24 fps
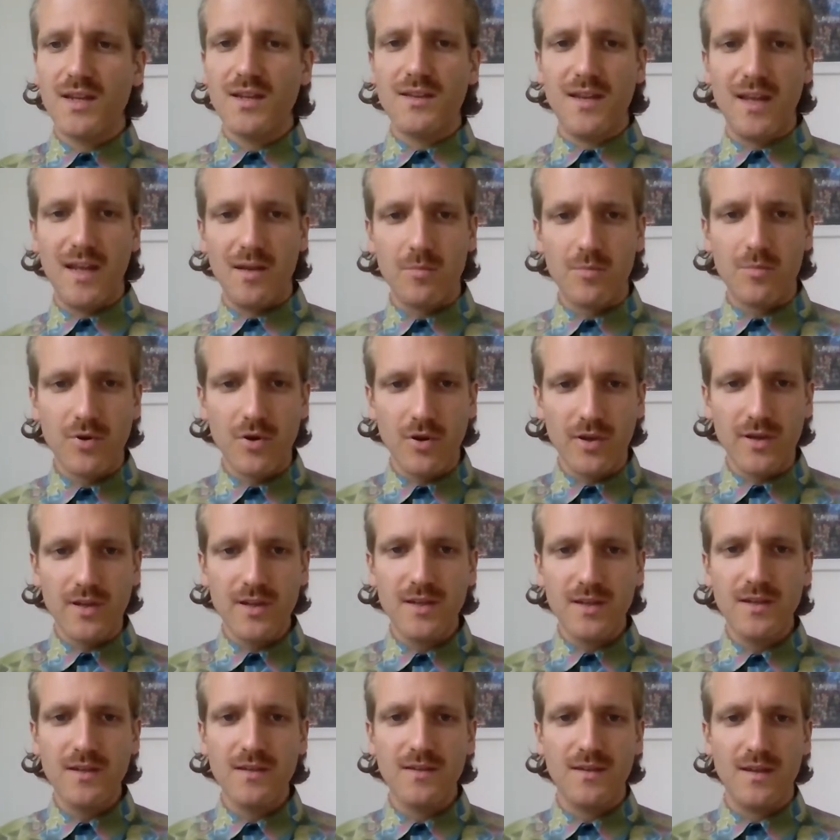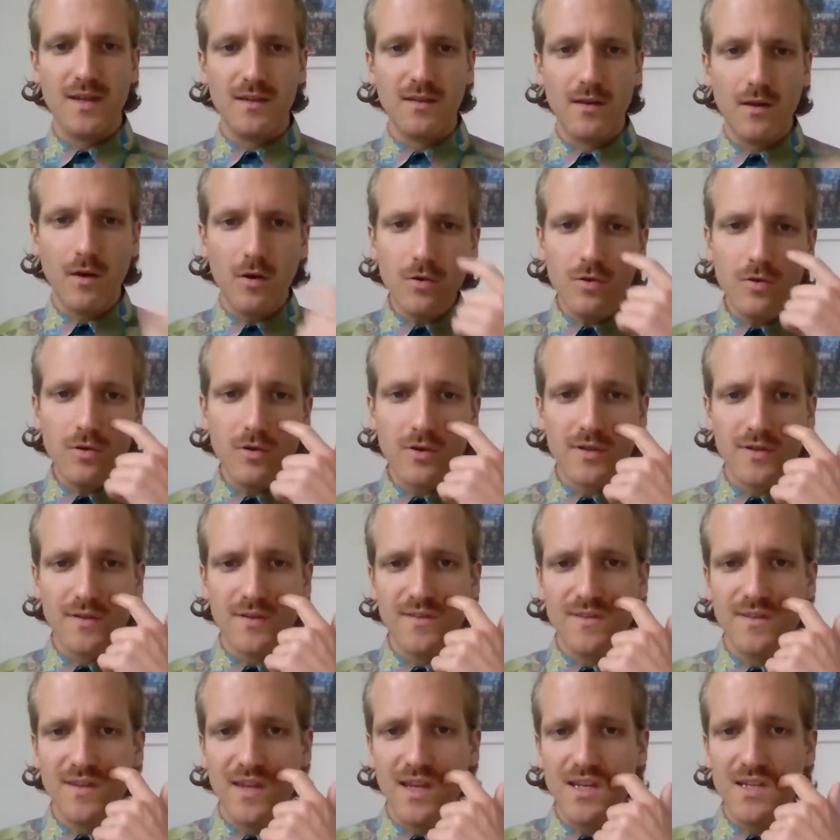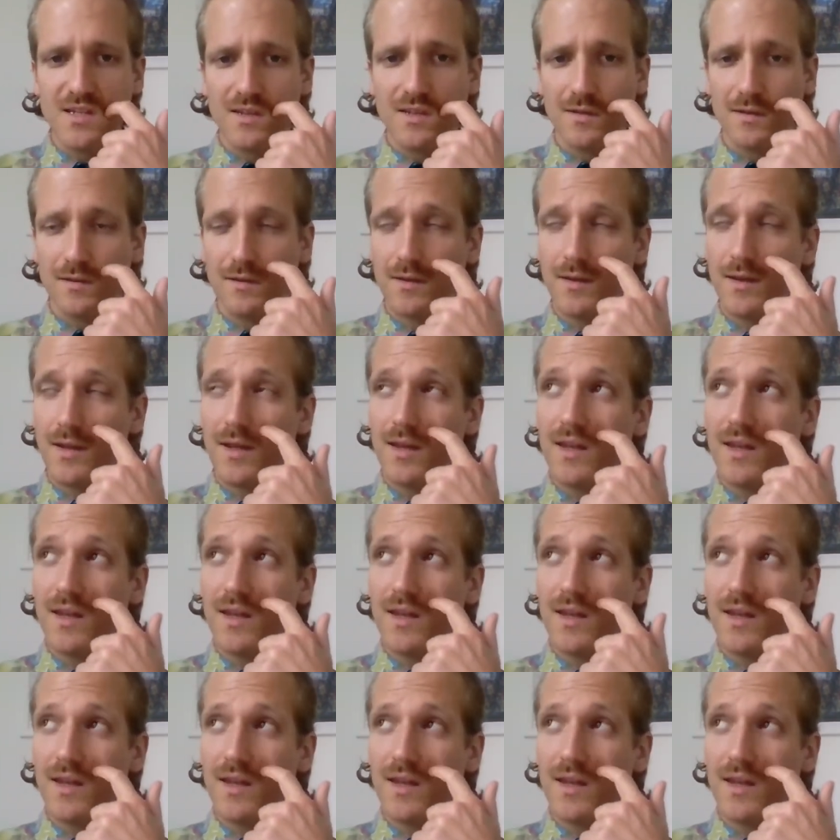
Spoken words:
the employees, and the whole organization,